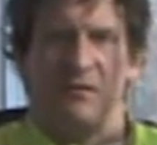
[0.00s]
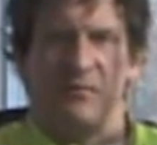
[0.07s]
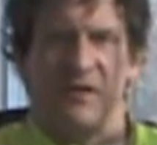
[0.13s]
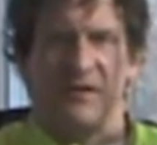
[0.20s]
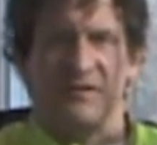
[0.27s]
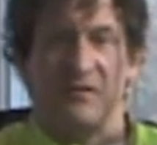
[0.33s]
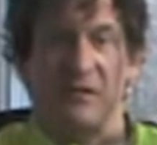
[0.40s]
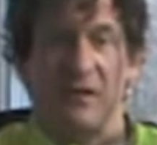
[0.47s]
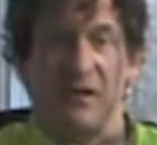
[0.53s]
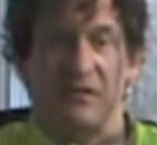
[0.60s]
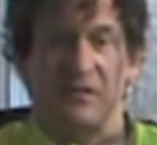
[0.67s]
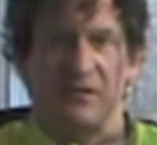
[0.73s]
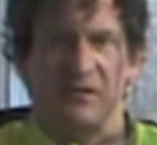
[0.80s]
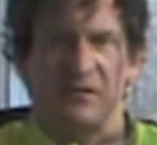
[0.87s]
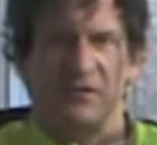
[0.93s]

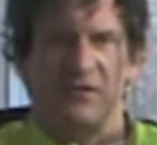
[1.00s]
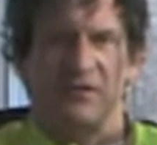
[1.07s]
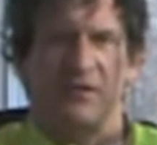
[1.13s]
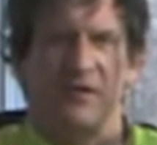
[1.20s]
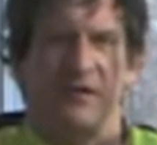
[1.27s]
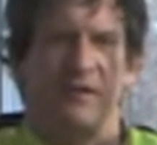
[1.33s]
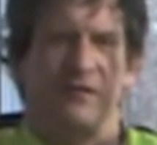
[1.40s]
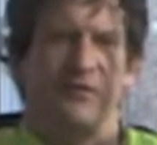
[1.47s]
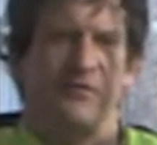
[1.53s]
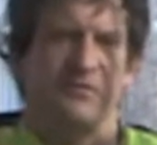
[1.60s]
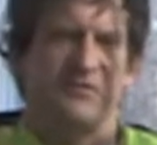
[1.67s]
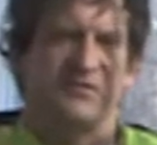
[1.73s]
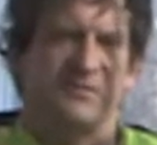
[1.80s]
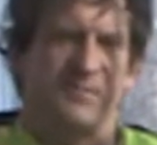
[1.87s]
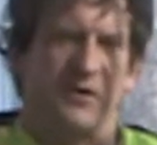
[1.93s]
Exalogic, and the
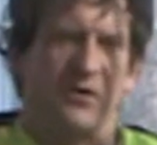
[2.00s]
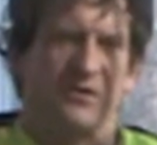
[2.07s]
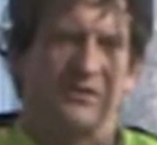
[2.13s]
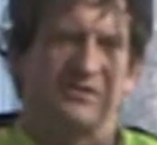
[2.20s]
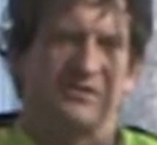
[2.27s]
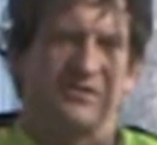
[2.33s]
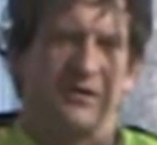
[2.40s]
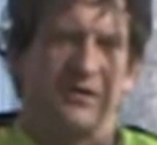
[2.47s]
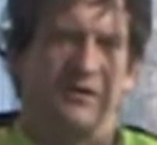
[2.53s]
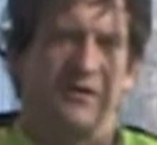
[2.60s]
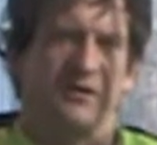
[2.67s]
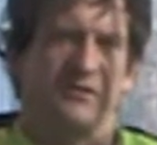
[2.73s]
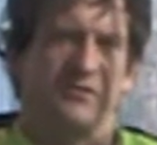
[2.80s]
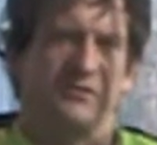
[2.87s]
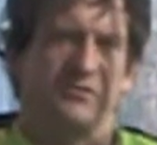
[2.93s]
new Spark
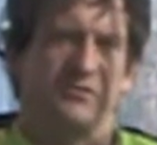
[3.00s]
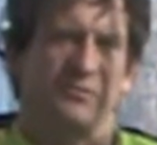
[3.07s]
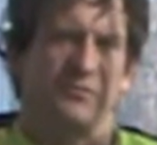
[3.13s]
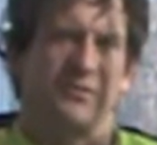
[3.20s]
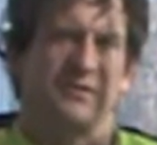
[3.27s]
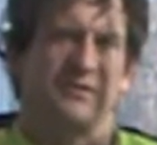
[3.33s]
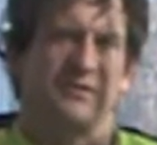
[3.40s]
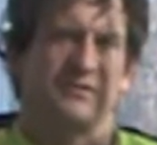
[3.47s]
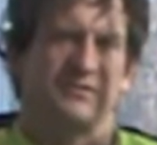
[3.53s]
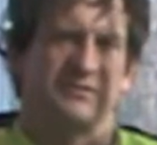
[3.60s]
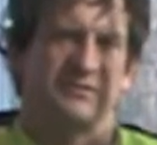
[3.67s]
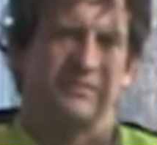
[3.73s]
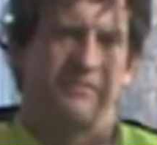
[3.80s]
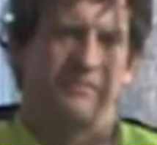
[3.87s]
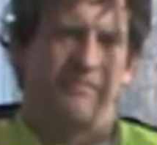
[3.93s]
Sun
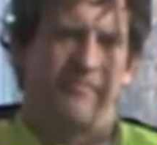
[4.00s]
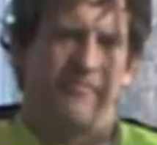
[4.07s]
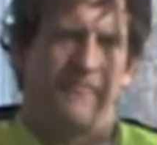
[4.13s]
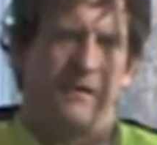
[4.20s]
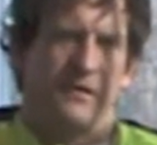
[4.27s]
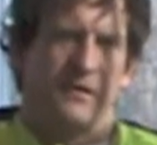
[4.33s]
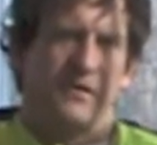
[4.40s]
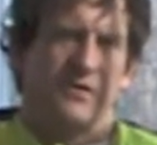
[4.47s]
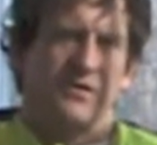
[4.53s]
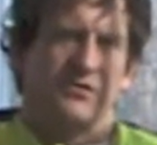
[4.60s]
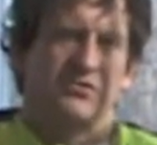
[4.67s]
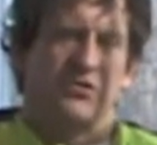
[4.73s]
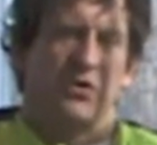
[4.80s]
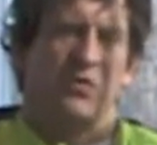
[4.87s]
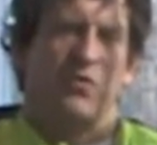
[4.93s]
supercluster.
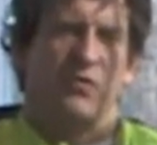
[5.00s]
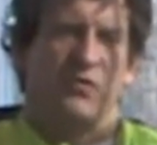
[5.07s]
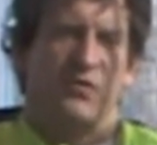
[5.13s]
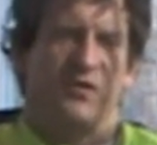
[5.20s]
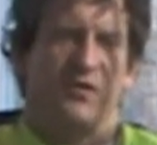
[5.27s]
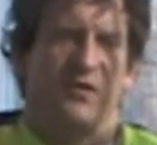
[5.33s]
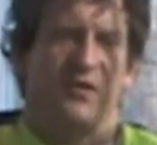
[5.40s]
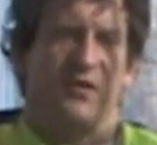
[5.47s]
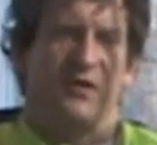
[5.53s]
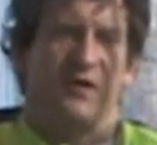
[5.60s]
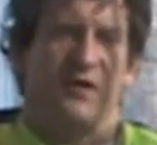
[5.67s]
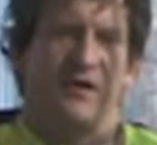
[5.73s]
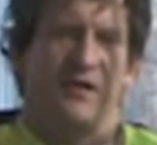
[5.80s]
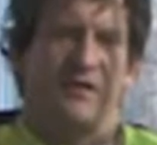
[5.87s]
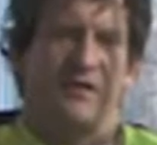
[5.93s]
So the
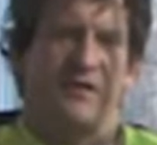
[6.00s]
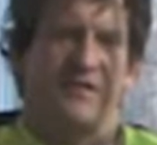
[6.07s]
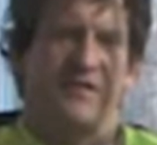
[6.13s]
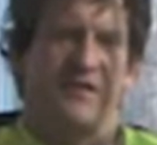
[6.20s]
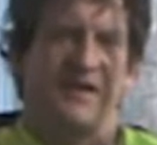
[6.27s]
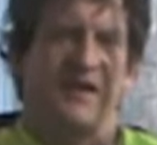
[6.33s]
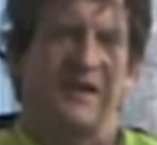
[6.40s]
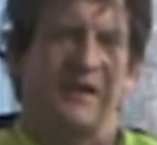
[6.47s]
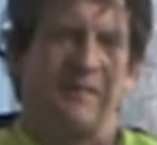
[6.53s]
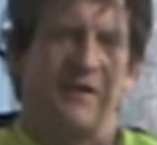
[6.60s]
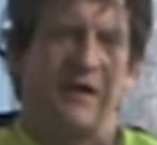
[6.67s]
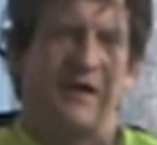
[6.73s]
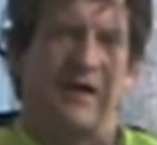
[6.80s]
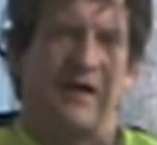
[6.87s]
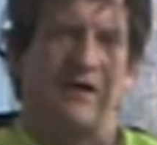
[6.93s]
thing
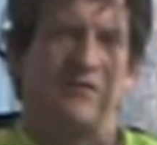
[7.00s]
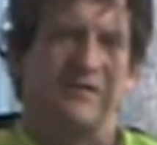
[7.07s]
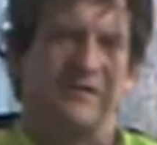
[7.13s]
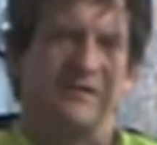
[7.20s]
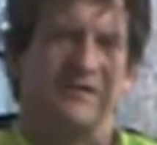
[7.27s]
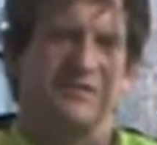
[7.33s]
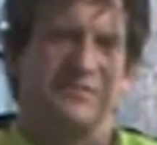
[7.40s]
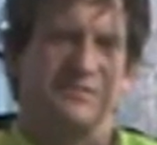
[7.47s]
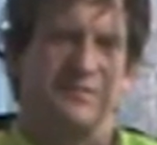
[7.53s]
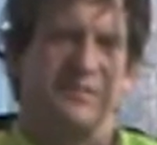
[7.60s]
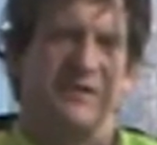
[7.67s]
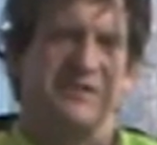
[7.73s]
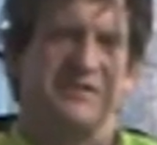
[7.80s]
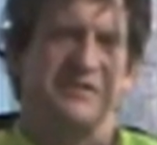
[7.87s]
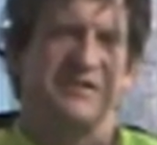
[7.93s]
about how these
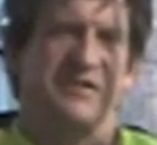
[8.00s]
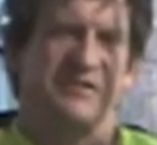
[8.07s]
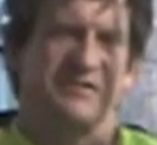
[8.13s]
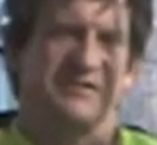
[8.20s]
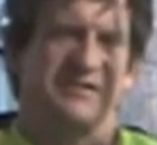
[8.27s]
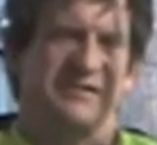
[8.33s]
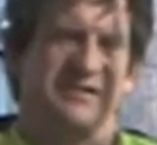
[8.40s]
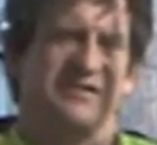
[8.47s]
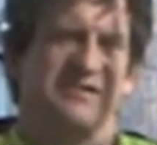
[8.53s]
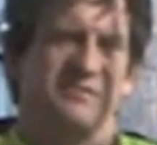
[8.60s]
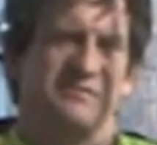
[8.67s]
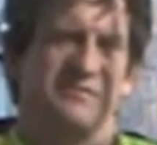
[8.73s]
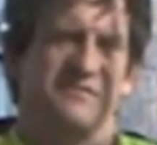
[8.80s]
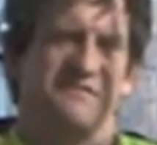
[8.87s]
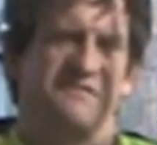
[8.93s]
engineered
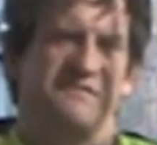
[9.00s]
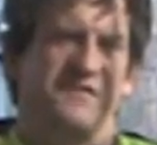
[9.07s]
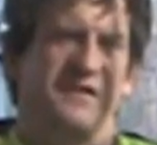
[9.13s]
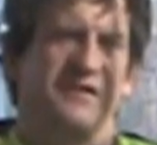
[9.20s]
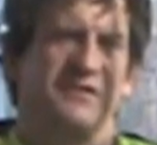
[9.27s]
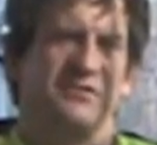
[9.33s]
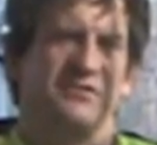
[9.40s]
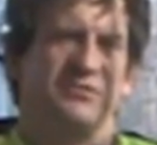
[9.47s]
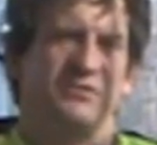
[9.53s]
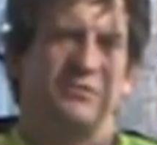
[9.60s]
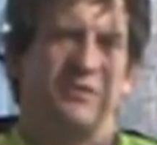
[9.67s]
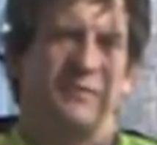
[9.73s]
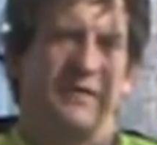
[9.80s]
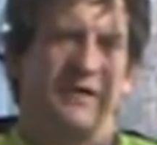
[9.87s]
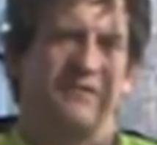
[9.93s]
systems fit
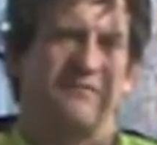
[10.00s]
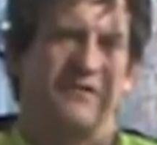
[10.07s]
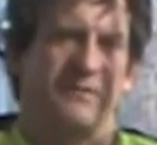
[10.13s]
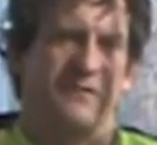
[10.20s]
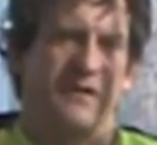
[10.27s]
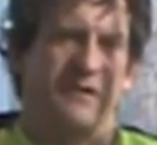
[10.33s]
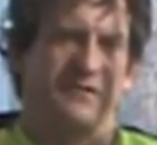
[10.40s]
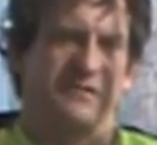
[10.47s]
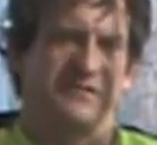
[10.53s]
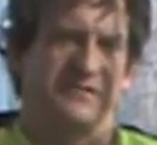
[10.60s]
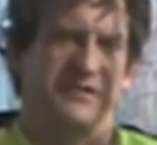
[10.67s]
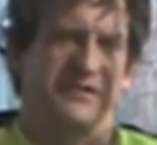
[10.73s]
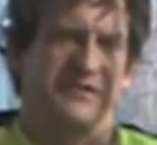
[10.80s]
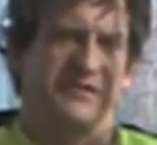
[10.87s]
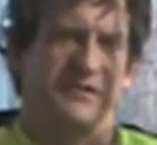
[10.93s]
into a mainframe
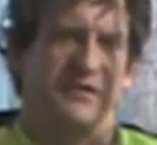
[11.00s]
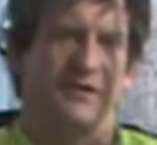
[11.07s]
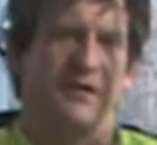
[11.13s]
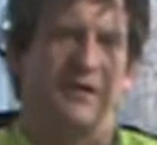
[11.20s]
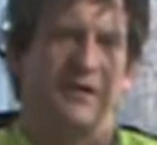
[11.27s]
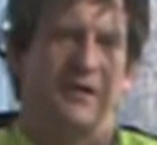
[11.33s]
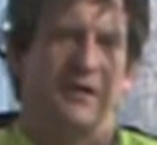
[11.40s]
modernization